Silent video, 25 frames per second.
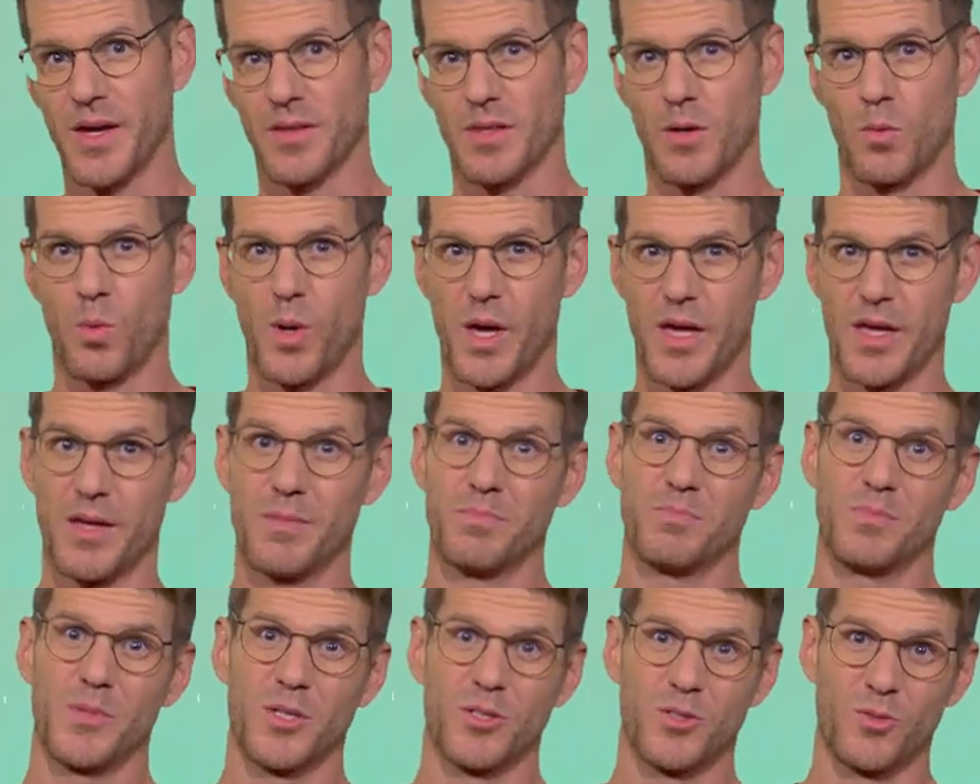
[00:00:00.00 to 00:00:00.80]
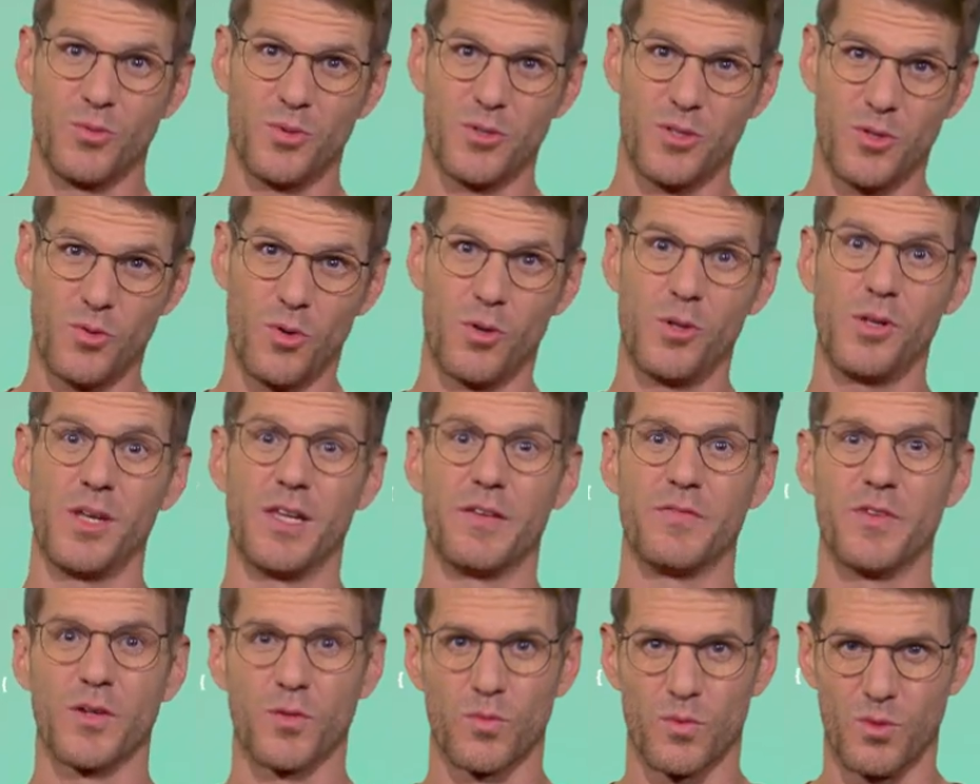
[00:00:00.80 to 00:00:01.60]
their way into your
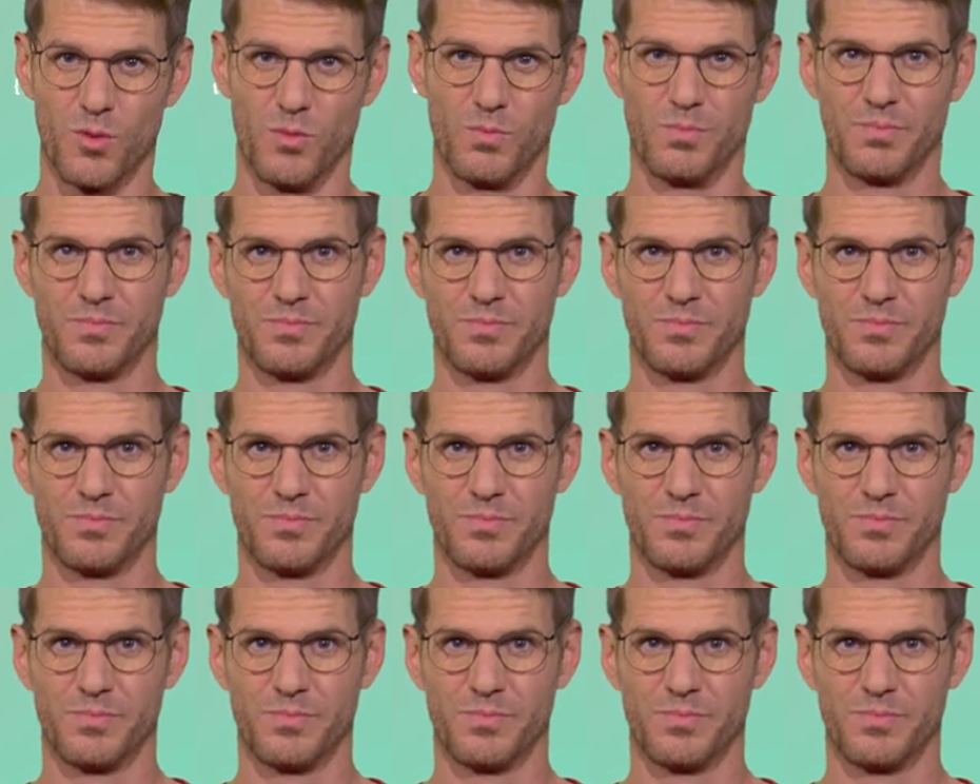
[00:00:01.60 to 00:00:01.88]
living room.